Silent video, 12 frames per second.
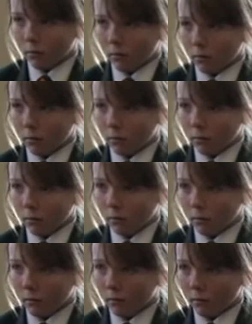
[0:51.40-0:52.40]

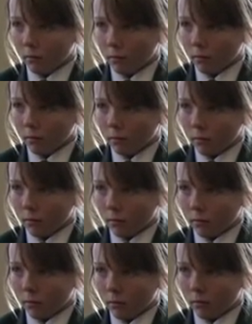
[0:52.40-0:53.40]

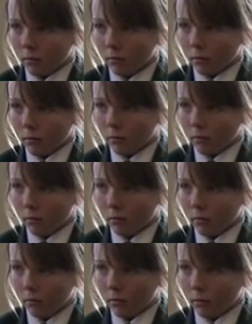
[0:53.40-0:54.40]

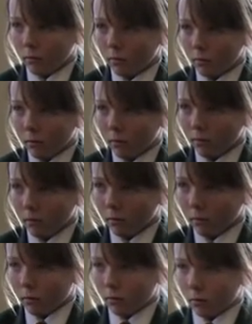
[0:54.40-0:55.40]

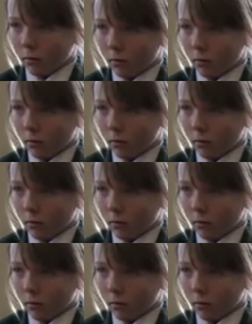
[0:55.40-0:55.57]
[no speech]